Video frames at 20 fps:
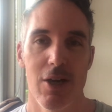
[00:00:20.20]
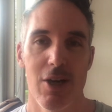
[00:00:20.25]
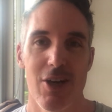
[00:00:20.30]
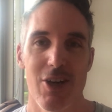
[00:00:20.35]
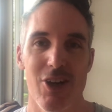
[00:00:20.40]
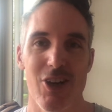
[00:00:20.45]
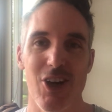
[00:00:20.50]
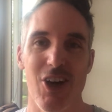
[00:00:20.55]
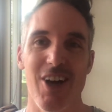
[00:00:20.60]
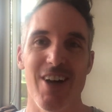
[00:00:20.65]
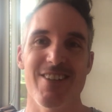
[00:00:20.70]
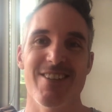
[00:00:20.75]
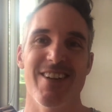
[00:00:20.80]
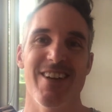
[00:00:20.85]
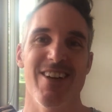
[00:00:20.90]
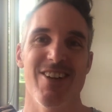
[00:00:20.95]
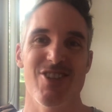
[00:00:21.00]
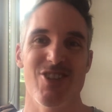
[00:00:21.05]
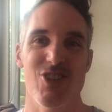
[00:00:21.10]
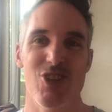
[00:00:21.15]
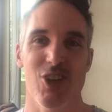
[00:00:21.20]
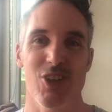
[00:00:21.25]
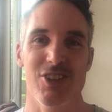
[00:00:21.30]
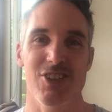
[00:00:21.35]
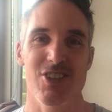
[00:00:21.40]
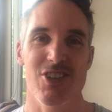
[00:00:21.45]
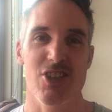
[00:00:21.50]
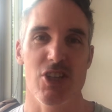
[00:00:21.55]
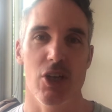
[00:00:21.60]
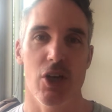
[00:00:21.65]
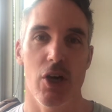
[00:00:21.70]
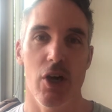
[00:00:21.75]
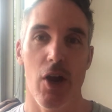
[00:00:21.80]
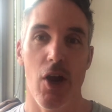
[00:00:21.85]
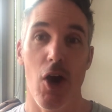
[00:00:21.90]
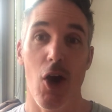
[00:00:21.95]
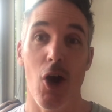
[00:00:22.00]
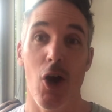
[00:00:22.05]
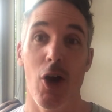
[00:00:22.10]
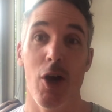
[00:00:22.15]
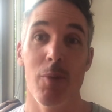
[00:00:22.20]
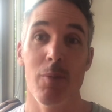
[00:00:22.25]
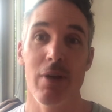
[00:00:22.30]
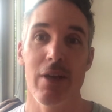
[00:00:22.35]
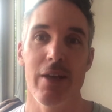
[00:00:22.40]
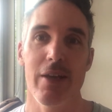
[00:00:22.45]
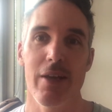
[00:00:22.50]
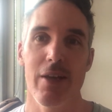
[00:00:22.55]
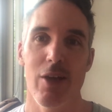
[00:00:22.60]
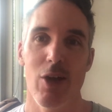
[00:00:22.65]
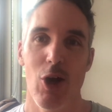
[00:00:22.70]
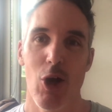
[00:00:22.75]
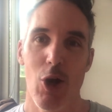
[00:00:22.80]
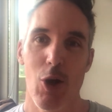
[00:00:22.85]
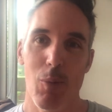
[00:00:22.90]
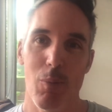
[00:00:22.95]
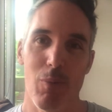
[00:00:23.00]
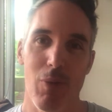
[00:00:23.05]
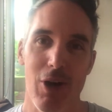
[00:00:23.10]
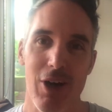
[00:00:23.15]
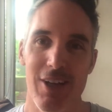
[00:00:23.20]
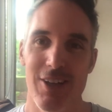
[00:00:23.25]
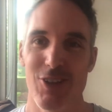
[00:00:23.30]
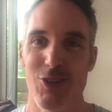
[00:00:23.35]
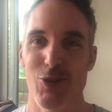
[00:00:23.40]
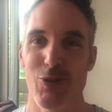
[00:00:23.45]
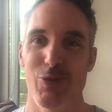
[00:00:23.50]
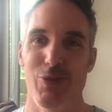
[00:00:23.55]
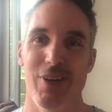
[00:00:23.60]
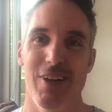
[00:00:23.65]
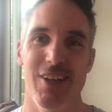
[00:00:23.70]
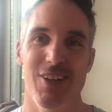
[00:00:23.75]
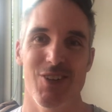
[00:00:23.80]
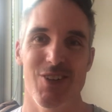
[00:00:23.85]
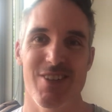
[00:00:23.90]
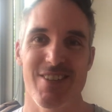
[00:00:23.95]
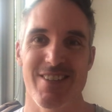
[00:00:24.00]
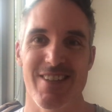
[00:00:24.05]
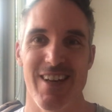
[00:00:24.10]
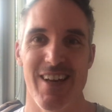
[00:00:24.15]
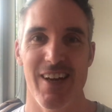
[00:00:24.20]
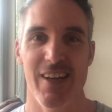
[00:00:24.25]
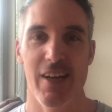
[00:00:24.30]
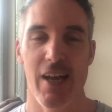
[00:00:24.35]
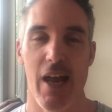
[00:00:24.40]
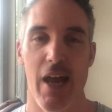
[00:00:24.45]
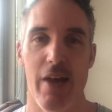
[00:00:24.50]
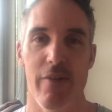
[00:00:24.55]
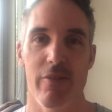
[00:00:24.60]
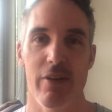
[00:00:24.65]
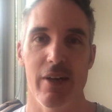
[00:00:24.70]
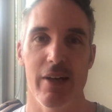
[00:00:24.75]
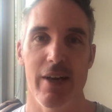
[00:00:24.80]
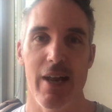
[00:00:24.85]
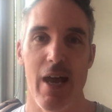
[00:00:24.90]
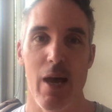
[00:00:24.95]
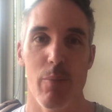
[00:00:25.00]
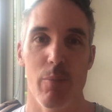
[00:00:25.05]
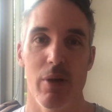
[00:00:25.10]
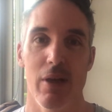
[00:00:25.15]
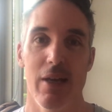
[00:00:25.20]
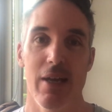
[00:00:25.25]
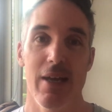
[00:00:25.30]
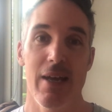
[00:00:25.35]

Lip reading: Guys, it's Dr. Scott. I'm here. My little fella is down having a nap.